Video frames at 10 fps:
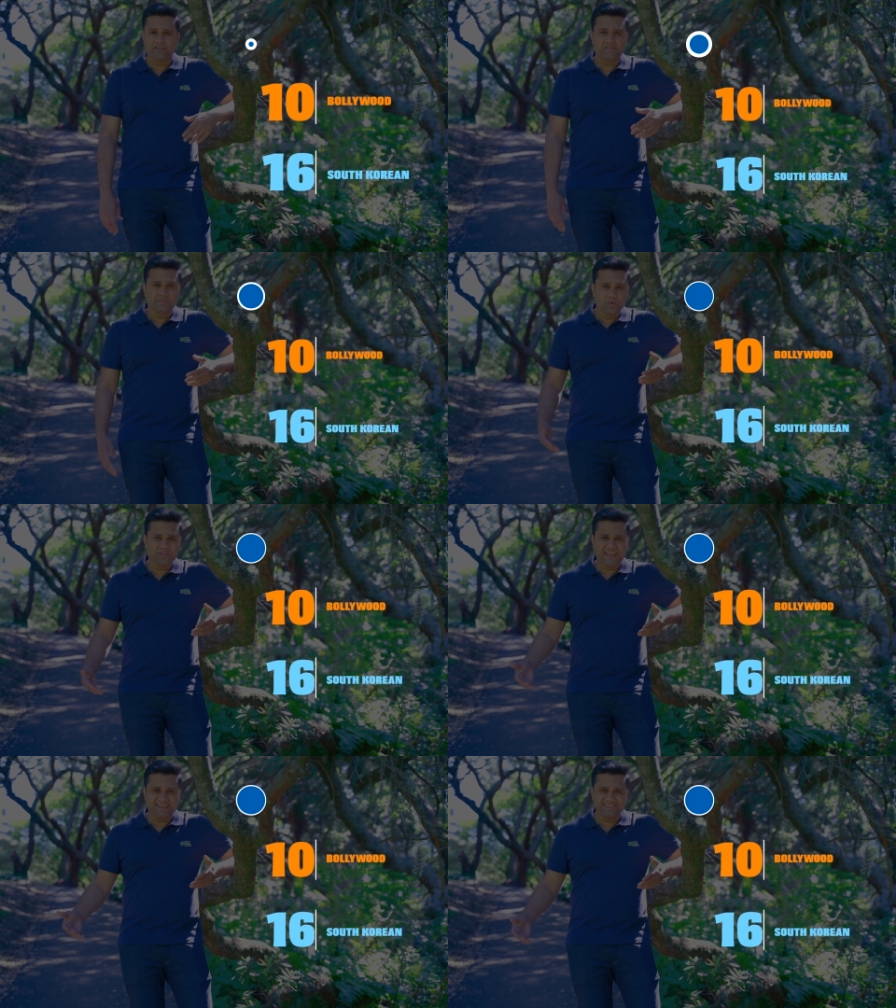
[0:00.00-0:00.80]
for
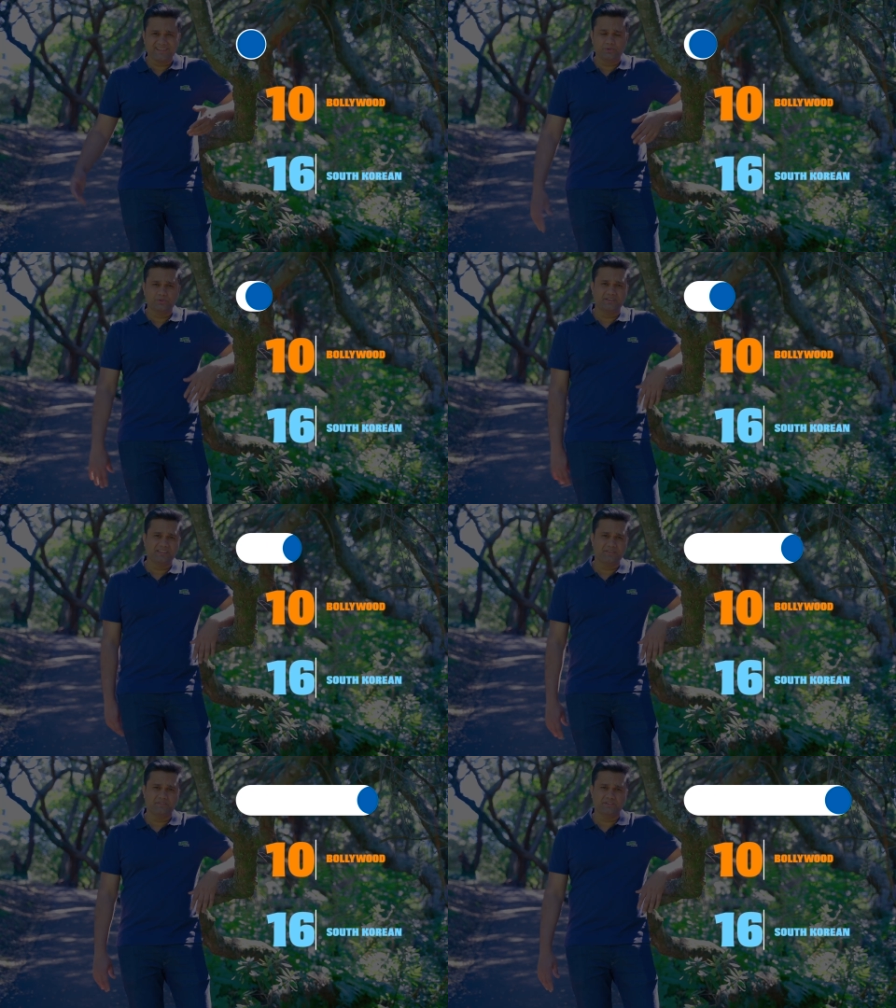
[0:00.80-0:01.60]
that, I would
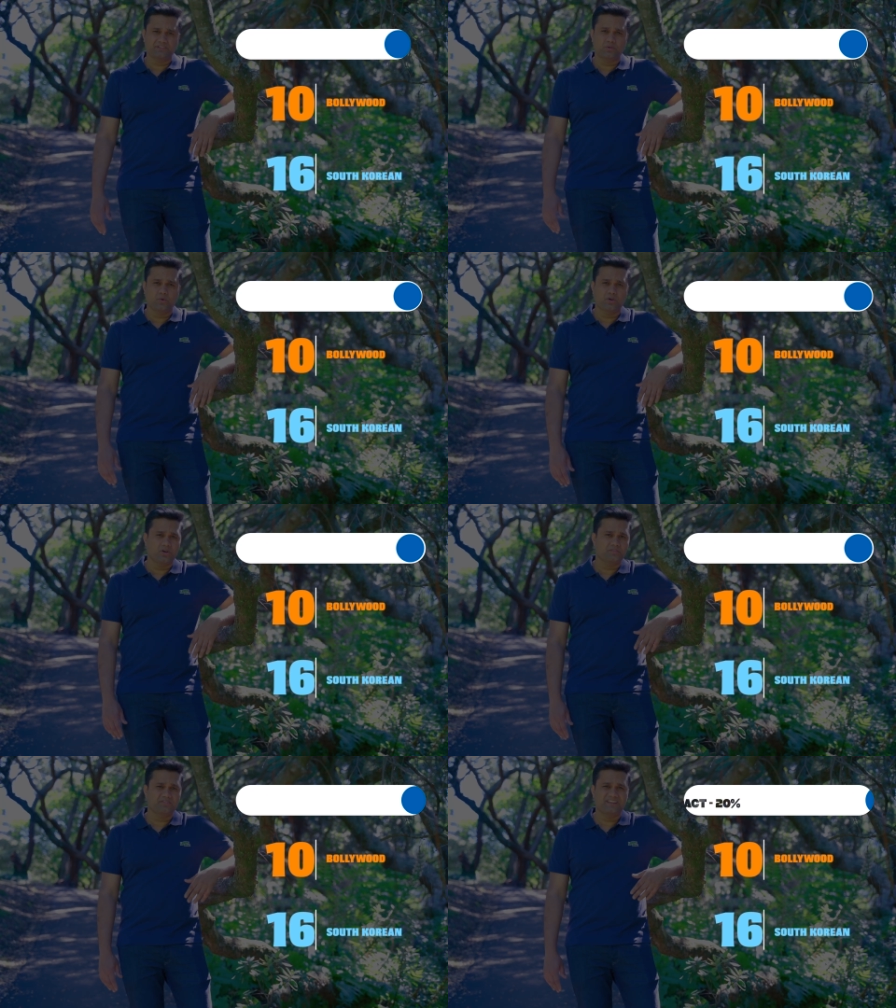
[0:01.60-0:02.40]
give a score
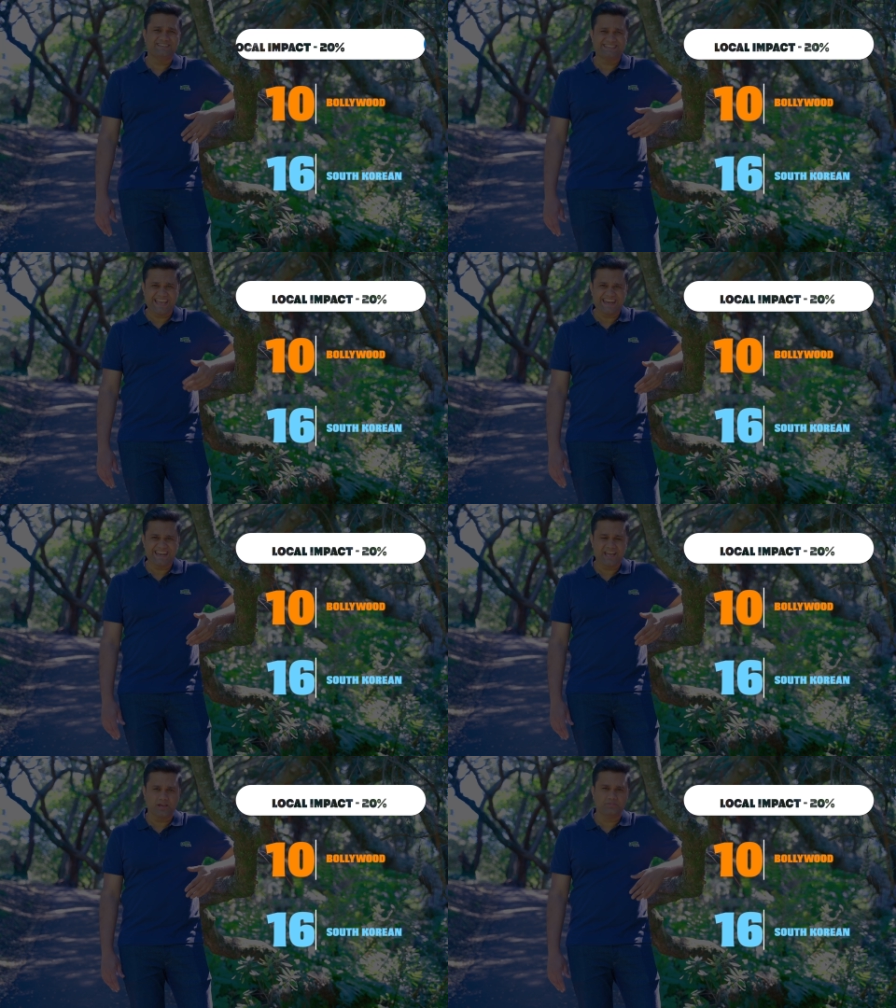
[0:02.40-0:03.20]
of
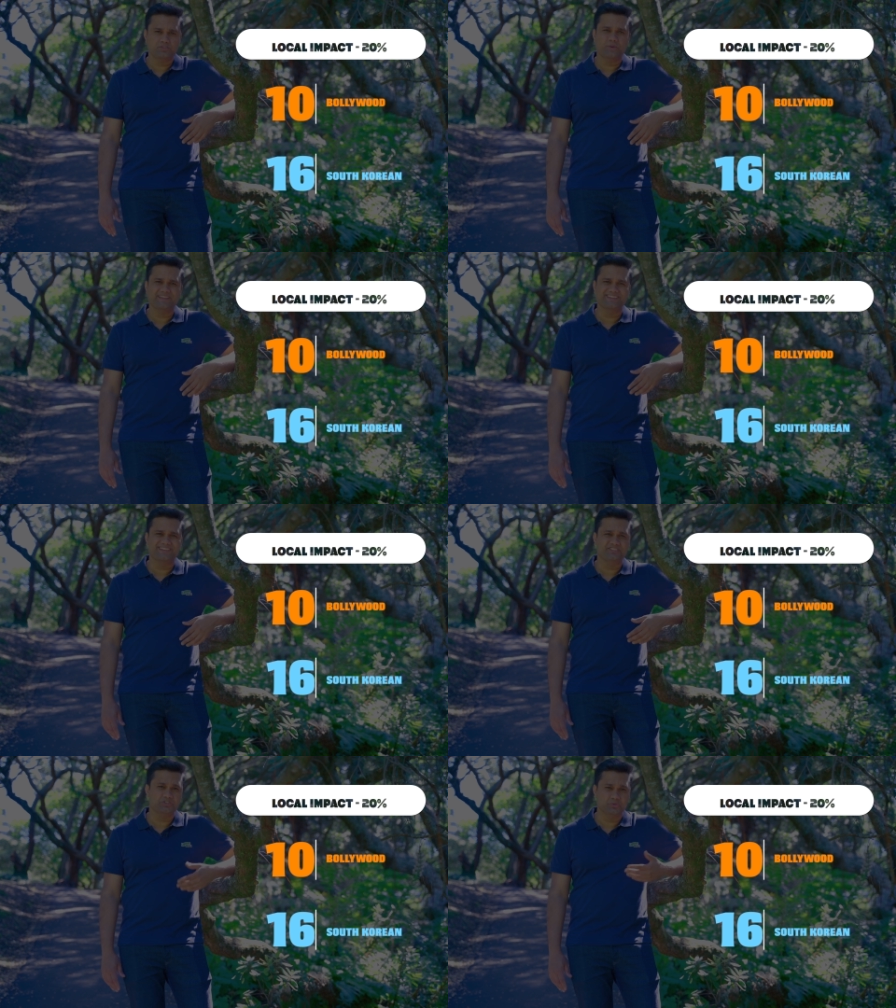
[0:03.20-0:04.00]
10 out of
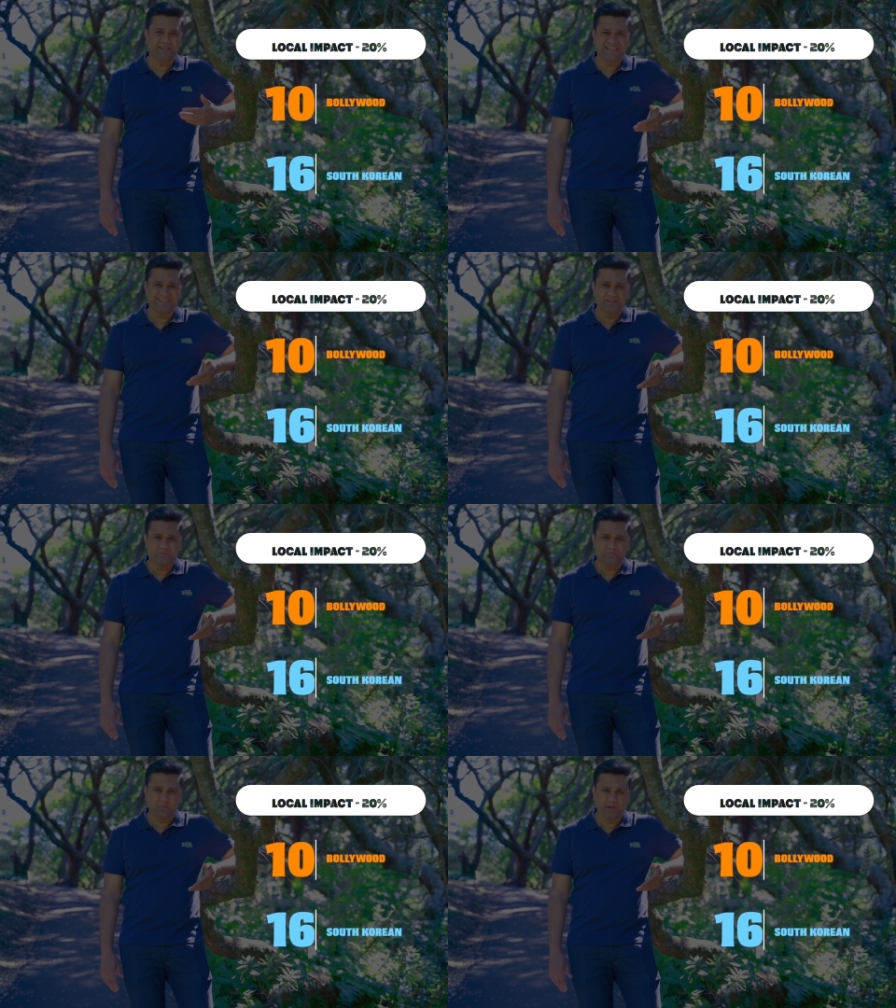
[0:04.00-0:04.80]
20 to
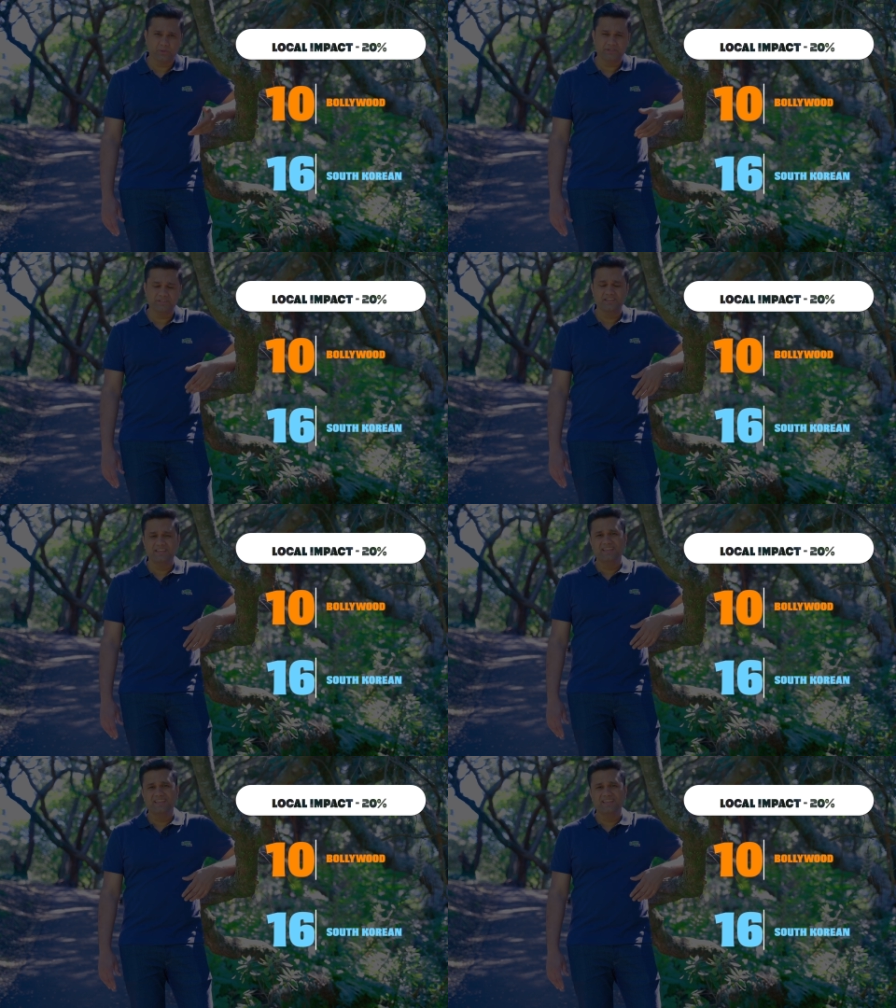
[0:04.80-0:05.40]
Bollywood,